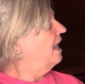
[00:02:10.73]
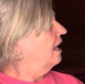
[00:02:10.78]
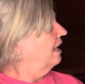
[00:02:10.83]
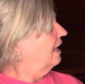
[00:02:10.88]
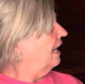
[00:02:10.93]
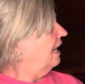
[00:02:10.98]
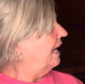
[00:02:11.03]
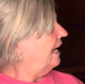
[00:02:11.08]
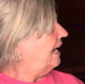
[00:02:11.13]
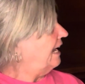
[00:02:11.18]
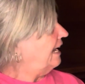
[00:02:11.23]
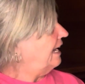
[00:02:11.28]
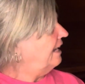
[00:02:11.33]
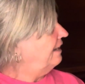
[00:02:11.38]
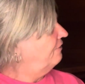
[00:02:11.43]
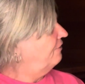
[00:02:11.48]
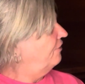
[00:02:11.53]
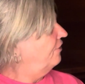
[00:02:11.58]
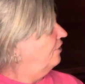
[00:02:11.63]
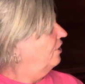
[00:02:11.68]

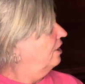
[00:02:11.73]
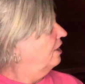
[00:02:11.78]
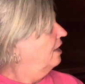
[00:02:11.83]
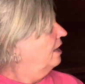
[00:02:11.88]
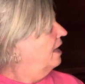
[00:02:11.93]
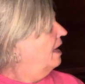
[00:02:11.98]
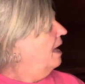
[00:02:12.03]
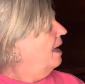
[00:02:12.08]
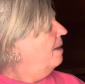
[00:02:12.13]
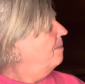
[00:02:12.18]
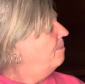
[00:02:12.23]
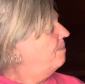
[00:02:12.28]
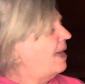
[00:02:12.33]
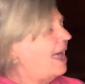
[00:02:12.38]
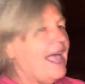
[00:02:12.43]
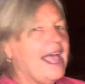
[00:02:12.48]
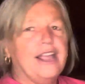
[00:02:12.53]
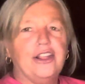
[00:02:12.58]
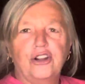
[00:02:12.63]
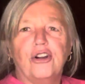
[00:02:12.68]
leave,
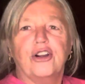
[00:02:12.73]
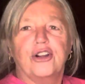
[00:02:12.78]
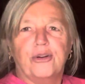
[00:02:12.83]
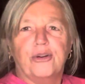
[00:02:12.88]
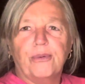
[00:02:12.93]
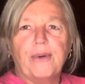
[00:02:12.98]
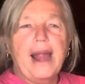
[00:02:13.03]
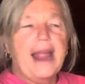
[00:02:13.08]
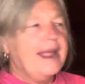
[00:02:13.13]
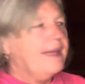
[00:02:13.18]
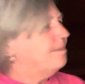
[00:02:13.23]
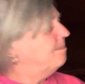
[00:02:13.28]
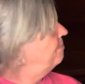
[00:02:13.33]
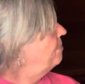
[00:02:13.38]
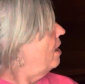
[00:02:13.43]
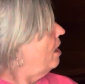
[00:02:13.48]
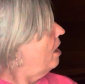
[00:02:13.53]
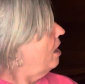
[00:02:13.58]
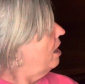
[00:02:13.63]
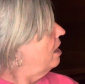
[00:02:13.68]
pat your
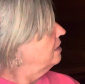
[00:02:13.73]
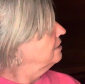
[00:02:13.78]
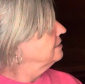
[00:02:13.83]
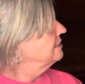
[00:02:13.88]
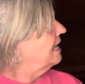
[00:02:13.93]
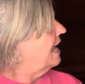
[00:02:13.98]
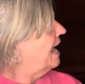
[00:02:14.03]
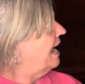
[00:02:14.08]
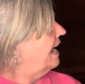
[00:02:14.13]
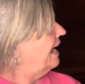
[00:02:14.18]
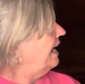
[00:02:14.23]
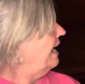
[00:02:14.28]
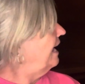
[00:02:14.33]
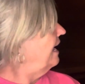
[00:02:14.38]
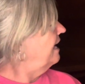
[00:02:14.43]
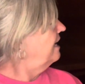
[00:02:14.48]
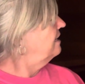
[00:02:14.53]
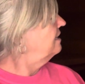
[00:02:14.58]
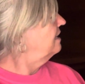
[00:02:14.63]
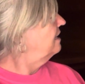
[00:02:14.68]
grandpa's
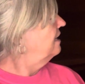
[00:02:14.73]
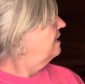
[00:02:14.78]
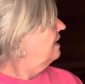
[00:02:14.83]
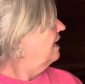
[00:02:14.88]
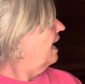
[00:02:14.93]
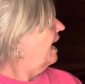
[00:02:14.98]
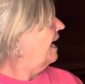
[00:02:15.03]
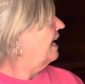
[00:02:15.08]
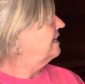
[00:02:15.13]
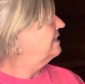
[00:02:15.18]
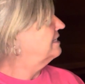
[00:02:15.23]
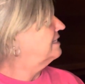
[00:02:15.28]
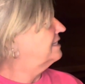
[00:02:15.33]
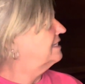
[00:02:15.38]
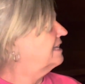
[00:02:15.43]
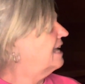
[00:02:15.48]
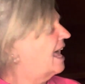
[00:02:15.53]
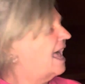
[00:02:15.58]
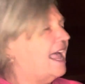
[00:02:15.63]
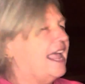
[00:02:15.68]
hand and
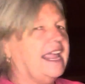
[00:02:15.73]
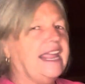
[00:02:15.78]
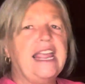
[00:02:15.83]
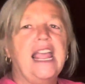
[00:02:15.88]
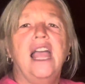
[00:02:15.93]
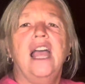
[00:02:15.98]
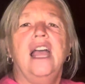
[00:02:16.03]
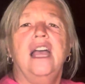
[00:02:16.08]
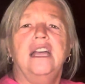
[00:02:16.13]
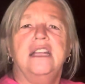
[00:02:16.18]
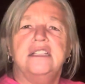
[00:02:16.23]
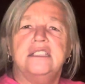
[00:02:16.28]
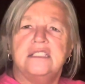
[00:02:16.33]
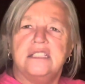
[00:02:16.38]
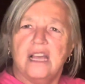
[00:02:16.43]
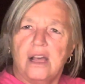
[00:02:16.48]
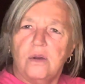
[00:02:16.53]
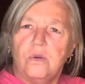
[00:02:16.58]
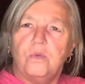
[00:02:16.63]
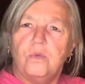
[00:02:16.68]
say,
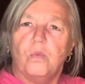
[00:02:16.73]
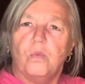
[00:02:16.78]
"Don't